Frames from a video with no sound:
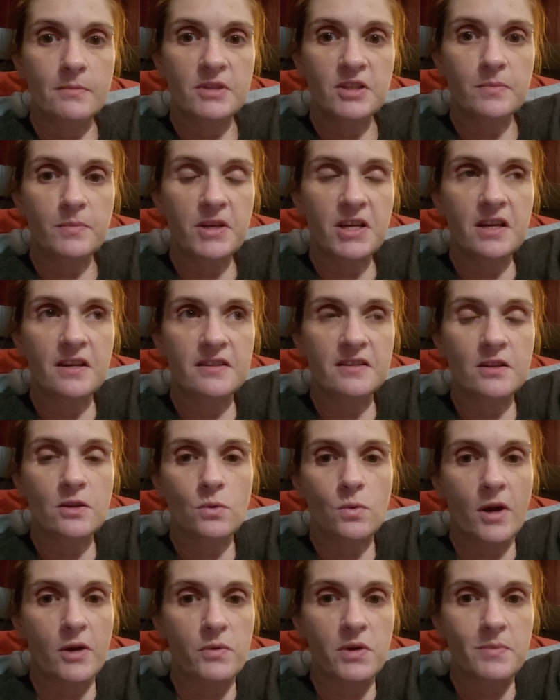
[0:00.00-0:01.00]
It's because of the
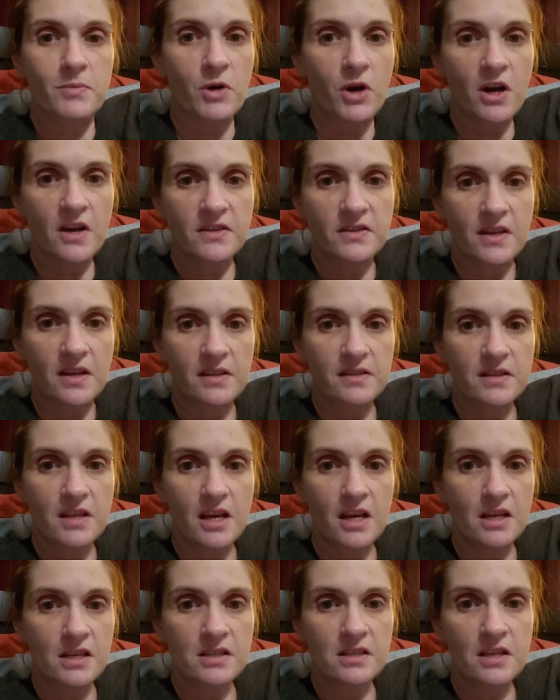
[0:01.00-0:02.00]
way we process
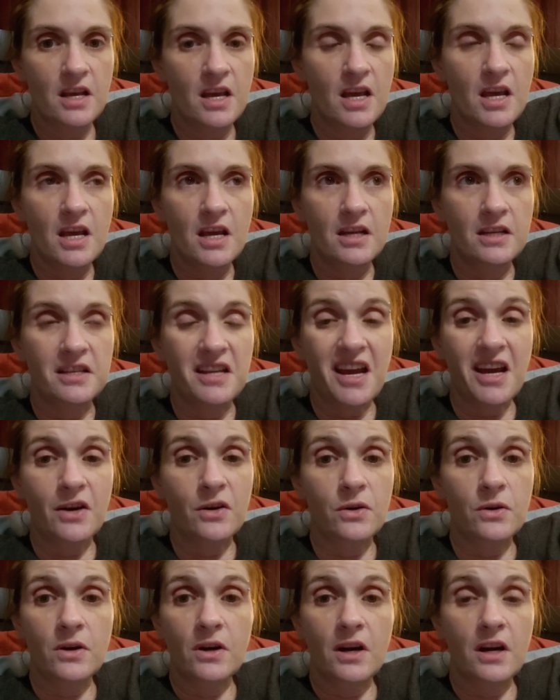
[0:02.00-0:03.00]
things.
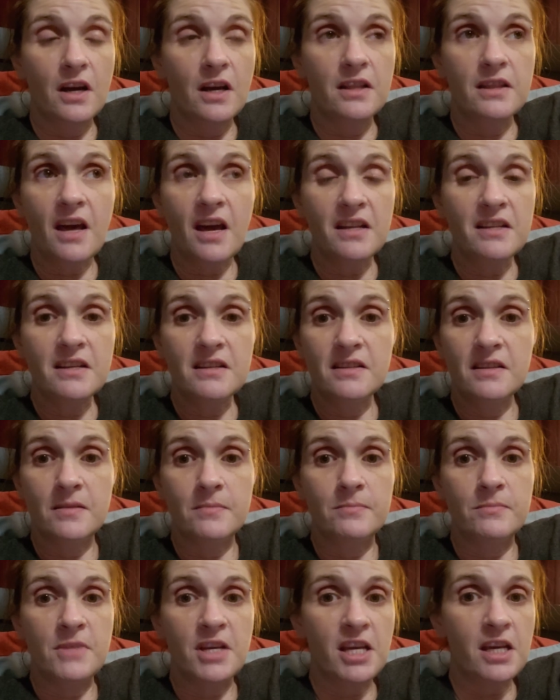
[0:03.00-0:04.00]
Now, that
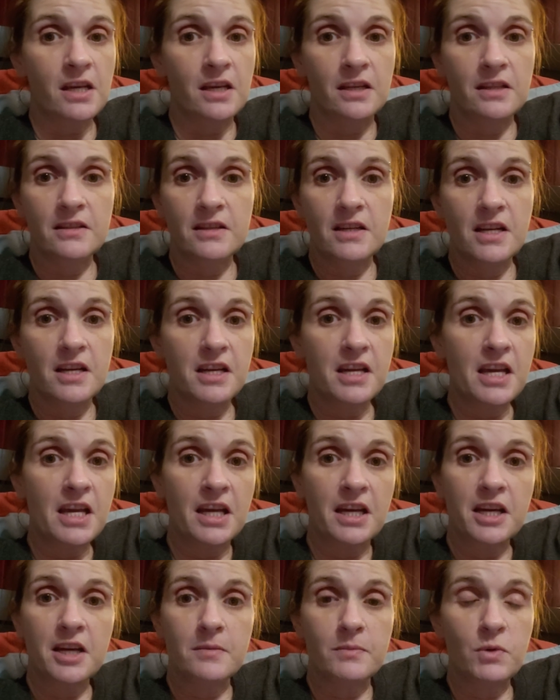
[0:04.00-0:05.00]
doesn't mean that it
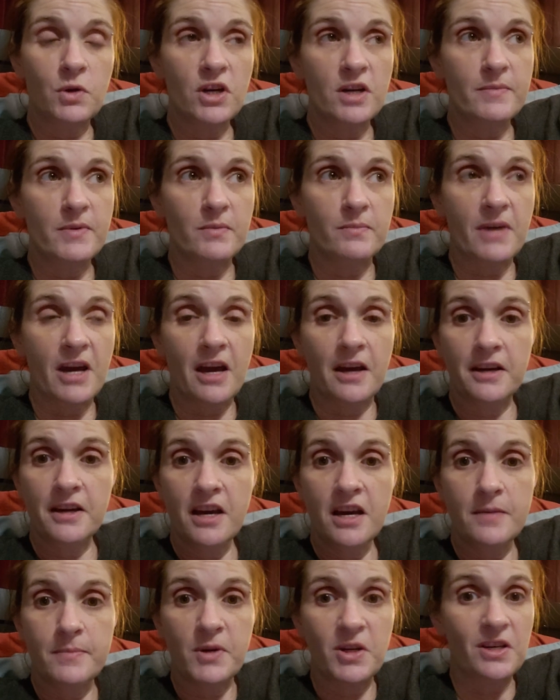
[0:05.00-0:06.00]
can't come creeping back
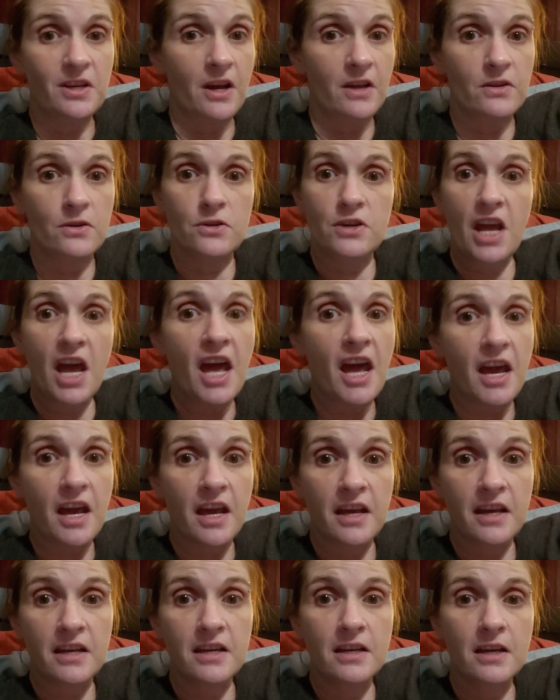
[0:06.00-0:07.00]
up another
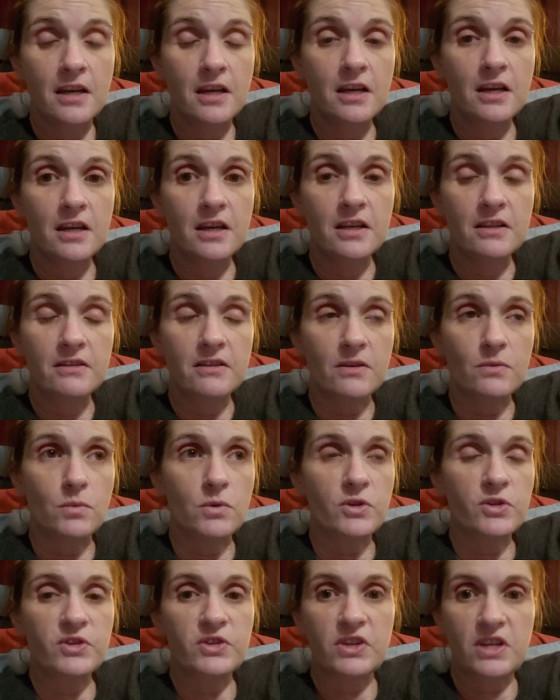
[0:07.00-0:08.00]
day, that
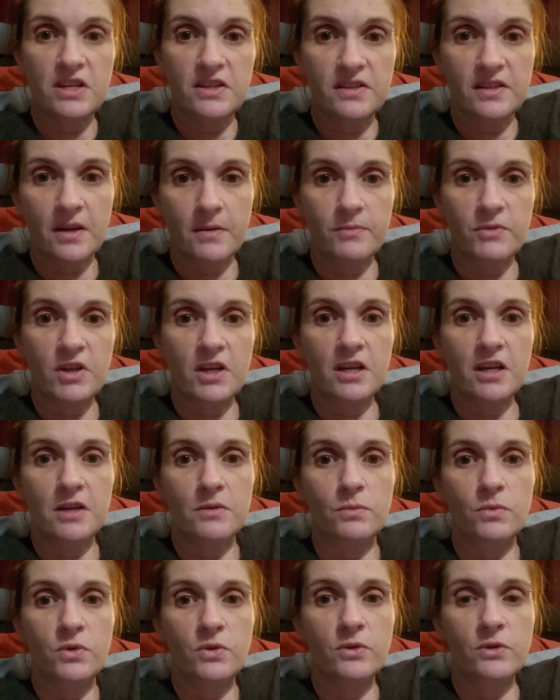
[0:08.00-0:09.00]
we'll see something
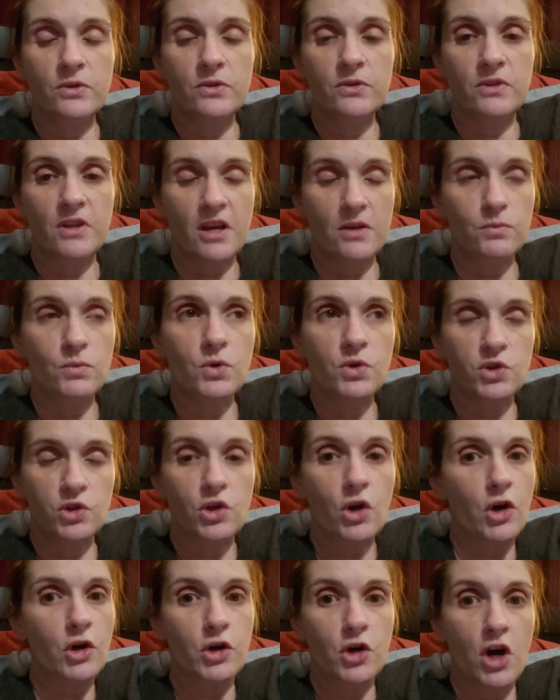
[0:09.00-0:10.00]
and we'll
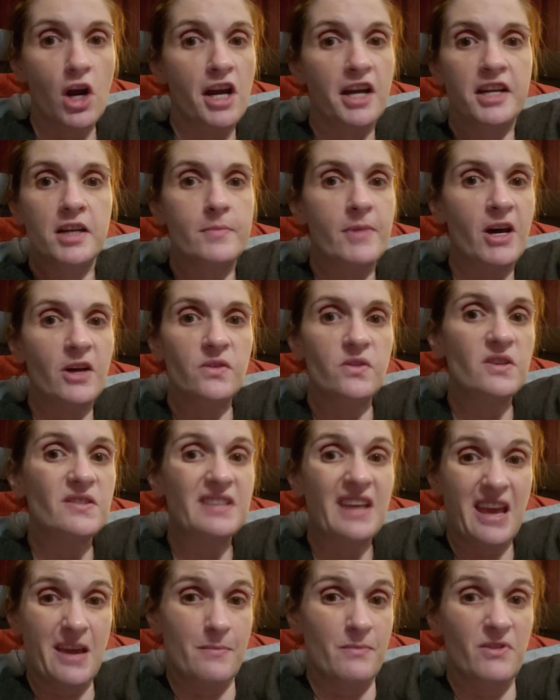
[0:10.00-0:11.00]
start crying about the
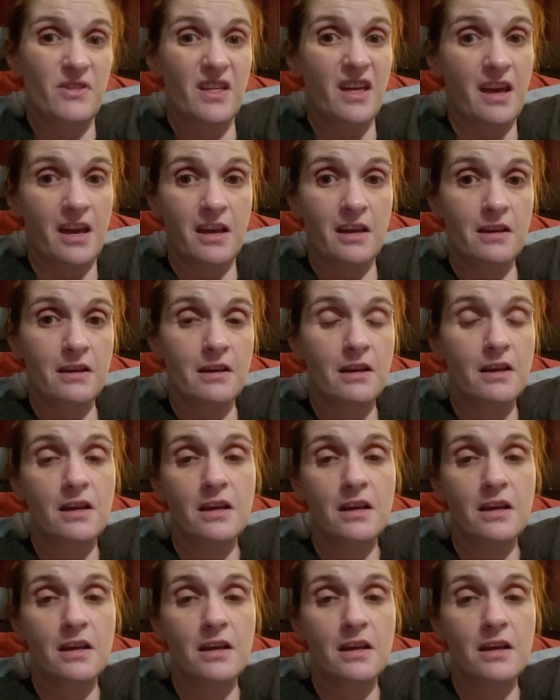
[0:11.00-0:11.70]
same thing.